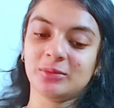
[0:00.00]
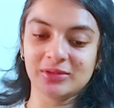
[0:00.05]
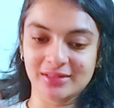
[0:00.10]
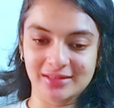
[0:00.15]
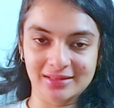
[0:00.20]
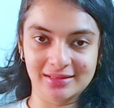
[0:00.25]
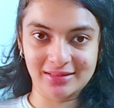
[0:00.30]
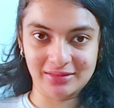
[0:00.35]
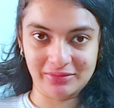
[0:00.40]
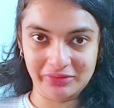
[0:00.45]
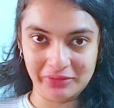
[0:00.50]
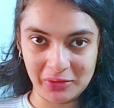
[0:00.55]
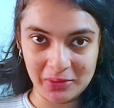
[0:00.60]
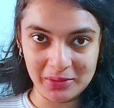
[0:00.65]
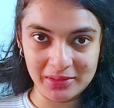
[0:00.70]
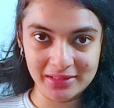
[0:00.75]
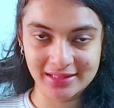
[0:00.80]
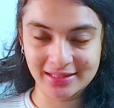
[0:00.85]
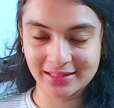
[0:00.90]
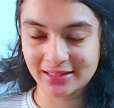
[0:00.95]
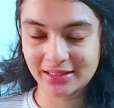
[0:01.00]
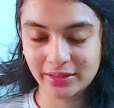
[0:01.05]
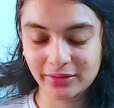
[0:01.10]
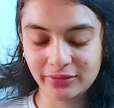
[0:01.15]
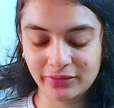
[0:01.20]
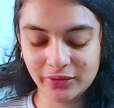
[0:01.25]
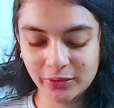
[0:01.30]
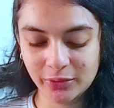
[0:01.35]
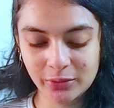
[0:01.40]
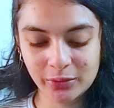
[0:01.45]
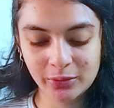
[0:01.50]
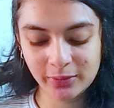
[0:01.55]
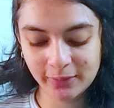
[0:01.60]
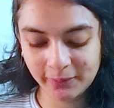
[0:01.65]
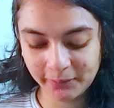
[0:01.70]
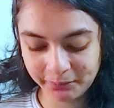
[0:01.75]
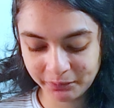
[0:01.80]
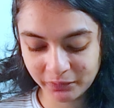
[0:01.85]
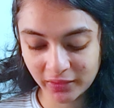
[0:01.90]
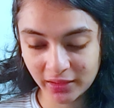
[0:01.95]
that was just, of course, if
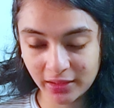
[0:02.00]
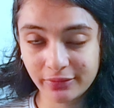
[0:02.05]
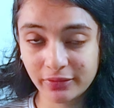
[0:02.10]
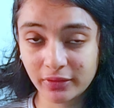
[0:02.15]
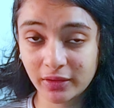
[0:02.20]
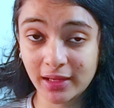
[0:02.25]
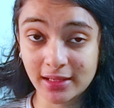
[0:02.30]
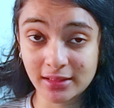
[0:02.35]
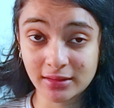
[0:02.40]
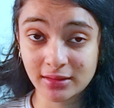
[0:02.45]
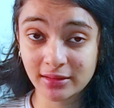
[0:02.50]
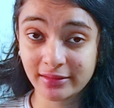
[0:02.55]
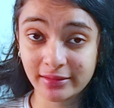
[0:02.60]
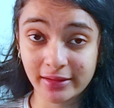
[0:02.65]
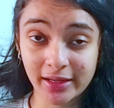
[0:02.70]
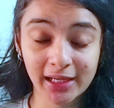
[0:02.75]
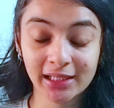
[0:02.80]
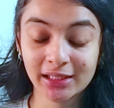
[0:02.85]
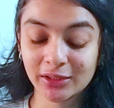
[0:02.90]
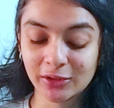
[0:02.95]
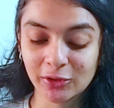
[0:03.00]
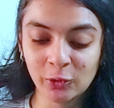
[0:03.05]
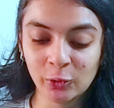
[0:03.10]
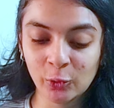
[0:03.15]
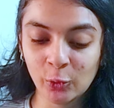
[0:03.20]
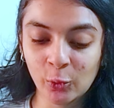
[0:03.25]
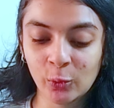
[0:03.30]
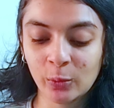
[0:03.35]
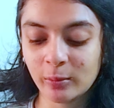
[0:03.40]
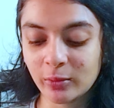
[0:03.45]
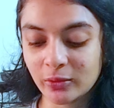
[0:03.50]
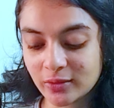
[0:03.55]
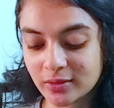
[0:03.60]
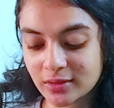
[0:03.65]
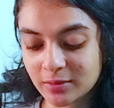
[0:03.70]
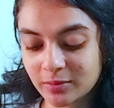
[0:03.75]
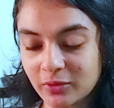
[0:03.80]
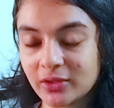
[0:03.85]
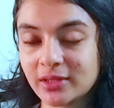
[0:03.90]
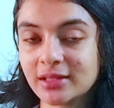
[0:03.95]
you guessed it right, no
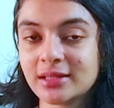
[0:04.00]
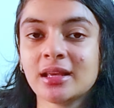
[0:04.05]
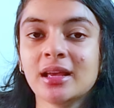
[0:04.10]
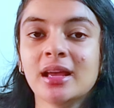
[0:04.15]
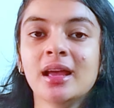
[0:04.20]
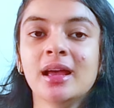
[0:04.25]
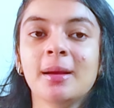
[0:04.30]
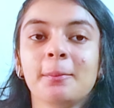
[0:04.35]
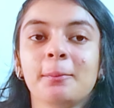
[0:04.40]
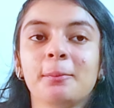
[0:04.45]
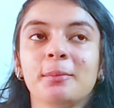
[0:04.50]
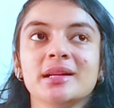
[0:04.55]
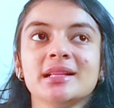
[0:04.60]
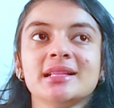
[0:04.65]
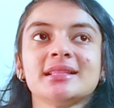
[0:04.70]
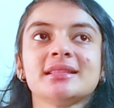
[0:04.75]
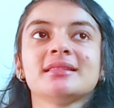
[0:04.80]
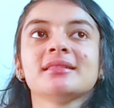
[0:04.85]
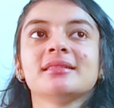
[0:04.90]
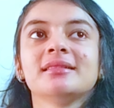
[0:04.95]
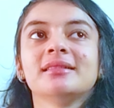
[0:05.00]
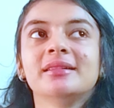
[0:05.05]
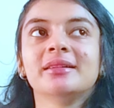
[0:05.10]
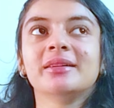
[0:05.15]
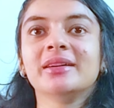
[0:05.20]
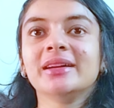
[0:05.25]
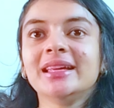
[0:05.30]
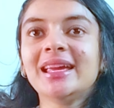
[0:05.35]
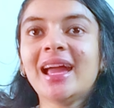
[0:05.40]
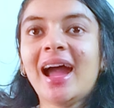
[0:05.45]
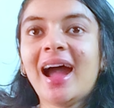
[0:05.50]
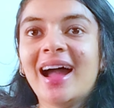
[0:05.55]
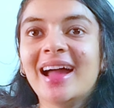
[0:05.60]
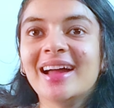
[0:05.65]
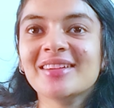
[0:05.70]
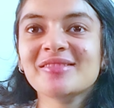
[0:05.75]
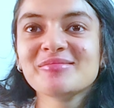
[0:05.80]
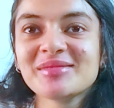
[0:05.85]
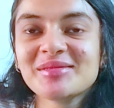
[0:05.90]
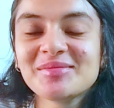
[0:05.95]
bonus points. But yeah, I
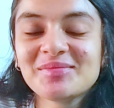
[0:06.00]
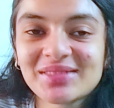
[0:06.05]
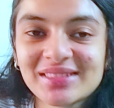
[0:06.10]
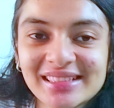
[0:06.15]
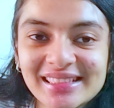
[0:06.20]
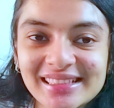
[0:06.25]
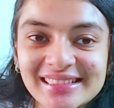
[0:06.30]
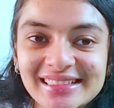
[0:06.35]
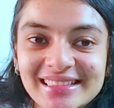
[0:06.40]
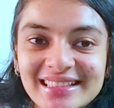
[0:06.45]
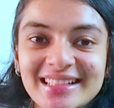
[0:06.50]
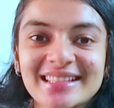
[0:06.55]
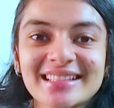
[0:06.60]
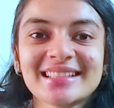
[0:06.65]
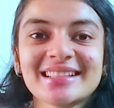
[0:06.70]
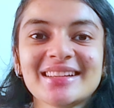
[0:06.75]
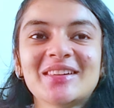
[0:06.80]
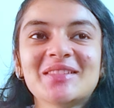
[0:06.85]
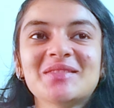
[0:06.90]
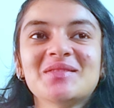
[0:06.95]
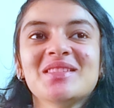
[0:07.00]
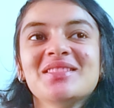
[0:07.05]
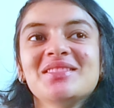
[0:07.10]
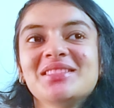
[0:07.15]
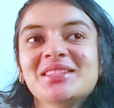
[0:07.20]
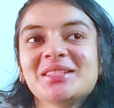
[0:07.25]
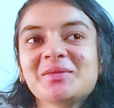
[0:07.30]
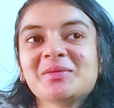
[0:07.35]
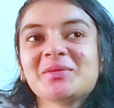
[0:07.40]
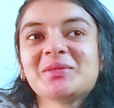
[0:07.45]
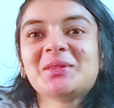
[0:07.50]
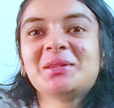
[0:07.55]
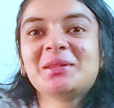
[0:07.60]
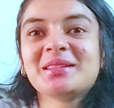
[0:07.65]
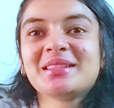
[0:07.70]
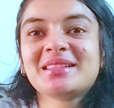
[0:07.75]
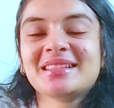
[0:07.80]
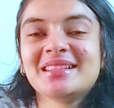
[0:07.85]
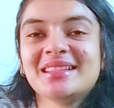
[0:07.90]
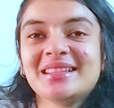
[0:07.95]
have been putting this on my vision
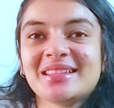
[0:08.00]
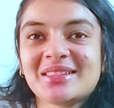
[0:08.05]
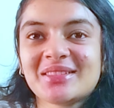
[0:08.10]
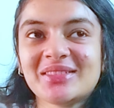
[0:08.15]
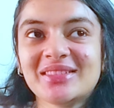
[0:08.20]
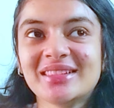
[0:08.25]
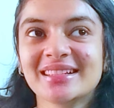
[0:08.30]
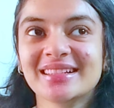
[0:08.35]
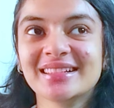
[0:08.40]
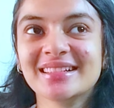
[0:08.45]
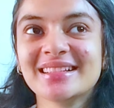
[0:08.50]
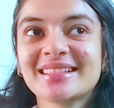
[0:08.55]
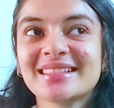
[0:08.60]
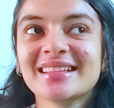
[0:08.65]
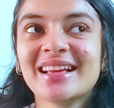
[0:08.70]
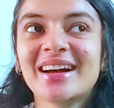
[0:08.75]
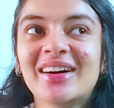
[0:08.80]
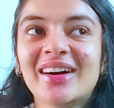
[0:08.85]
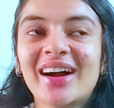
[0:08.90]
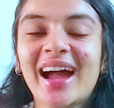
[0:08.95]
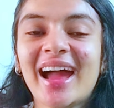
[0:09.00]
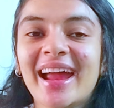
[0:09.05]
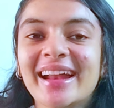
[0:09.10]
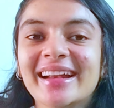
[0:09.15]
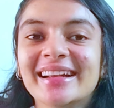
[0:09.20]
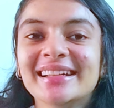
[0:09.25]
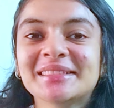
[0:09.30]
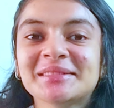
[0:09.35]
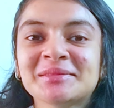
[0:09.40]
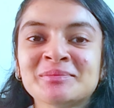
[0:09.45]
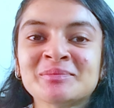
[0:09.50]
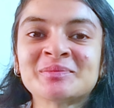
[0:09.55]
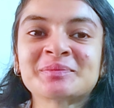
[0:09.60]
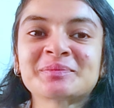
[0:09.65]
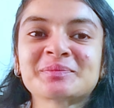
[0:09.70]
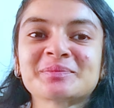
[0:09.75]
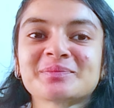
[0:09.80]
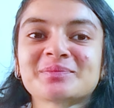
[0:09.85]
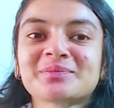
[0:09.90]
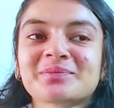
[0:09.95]
board since 2 years now, and
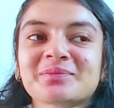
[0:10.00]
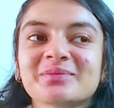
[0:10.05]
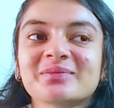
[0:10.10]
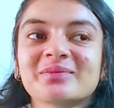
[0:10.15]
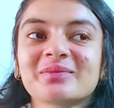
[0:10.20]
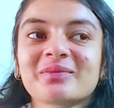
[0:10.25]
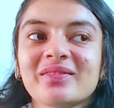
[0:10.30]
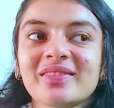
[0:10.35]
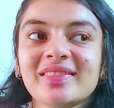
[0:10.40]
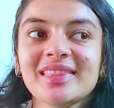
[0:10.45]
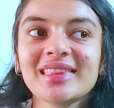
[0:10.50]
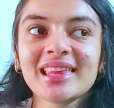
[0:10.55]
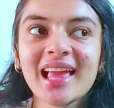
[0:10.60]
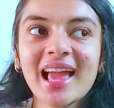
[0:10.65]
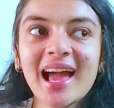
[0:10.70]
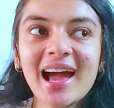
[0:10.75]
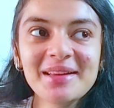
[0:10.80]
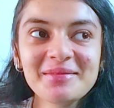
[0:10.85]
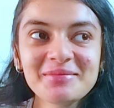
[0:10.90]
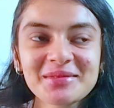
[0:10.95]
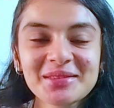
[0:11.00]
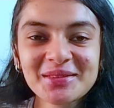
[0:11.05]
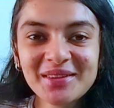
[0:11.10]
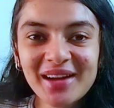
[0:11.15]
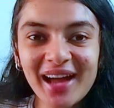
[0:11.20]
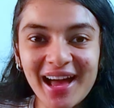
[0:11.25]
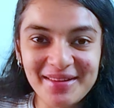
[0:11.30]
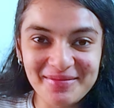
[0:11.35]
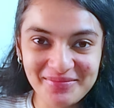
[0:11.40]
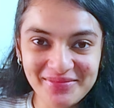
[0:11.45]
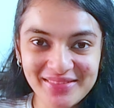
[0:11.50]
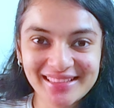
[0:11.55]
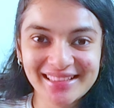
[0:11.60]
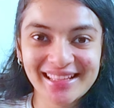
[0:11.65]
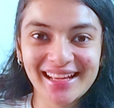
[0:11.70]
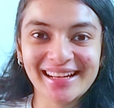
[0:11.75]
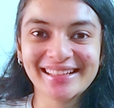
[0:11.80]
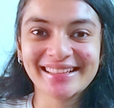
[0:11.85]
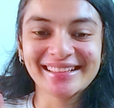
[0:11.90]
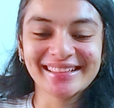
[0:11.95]
I'm so happy
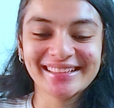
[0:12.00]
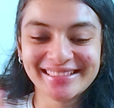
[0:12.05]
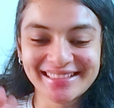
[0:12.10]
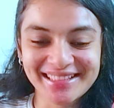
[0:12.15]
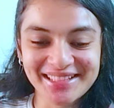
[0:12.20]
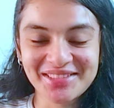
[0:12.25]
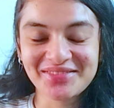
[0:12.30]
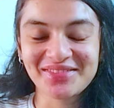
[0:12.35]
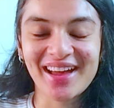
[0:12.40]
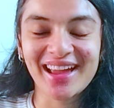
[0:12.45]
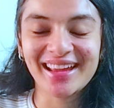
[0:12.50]
that it is